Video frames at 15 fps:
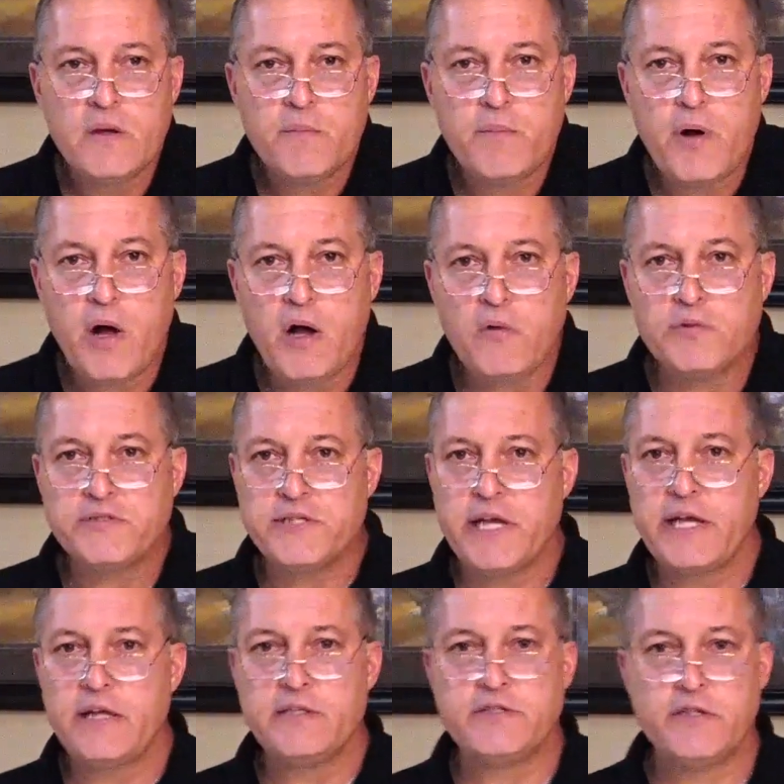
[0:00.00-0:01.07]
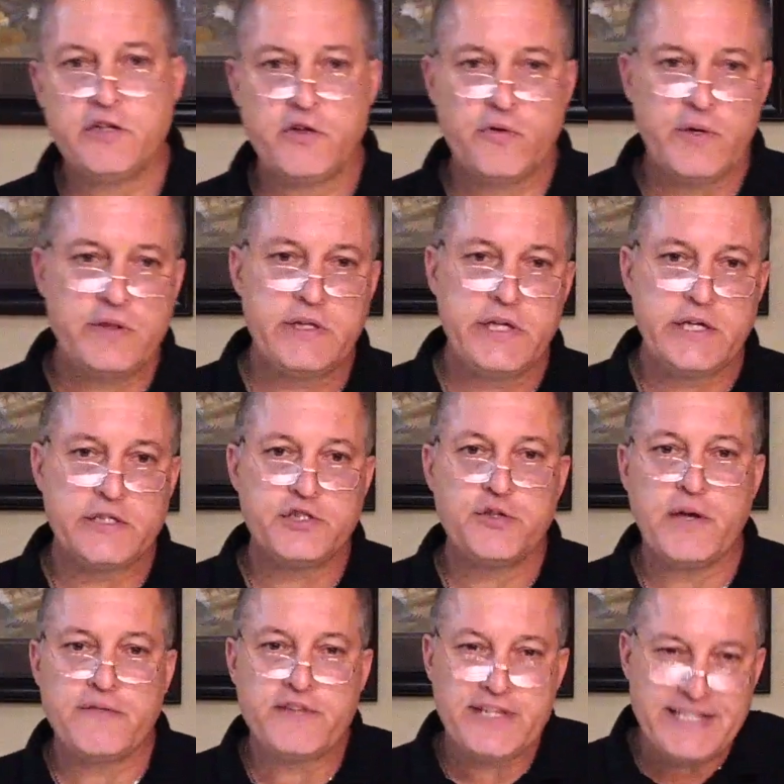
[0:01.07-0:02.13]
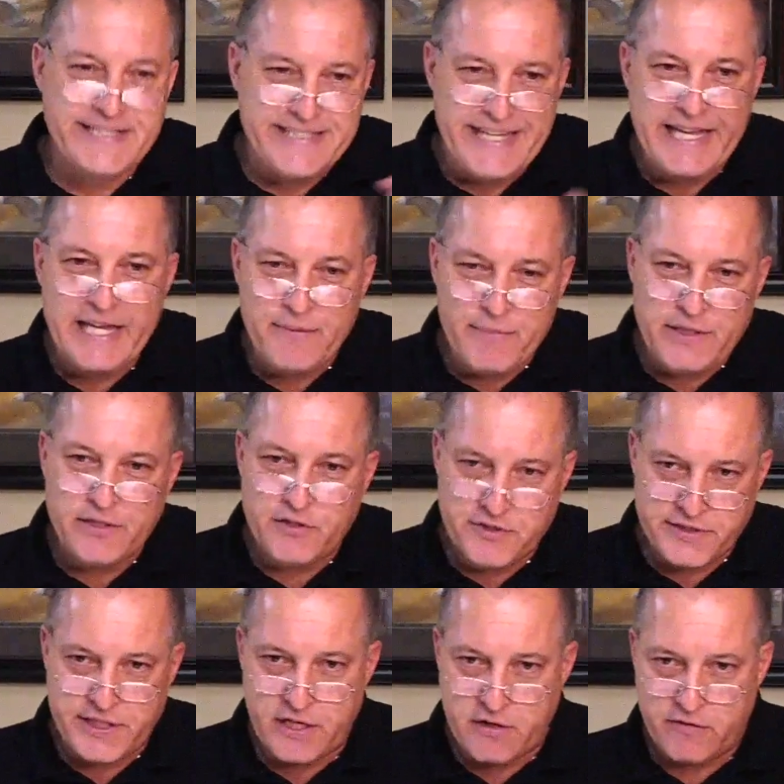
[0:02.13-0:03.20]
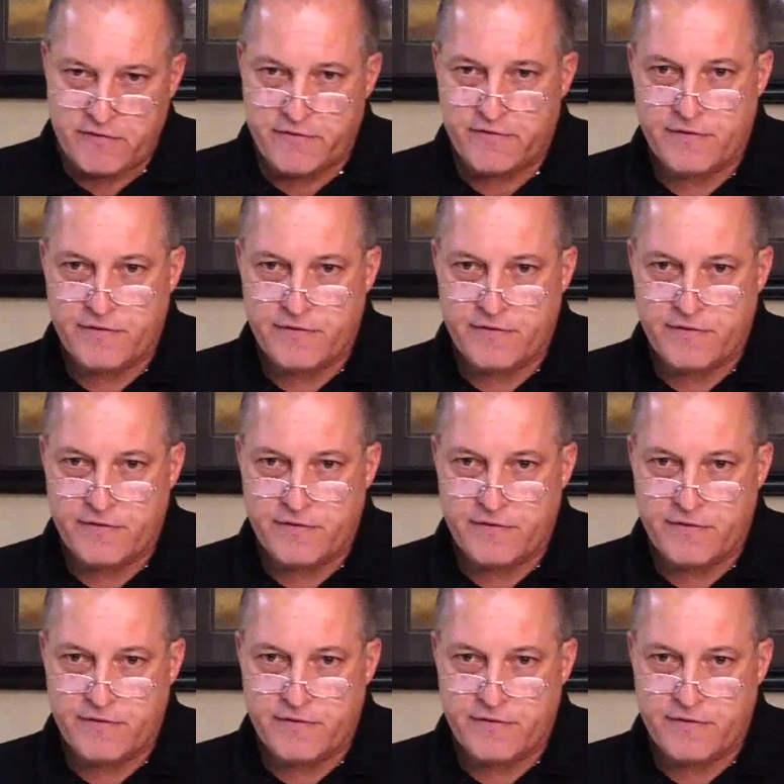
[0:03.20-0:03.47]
Paul will say to the Corinthians, you have to examine yourself.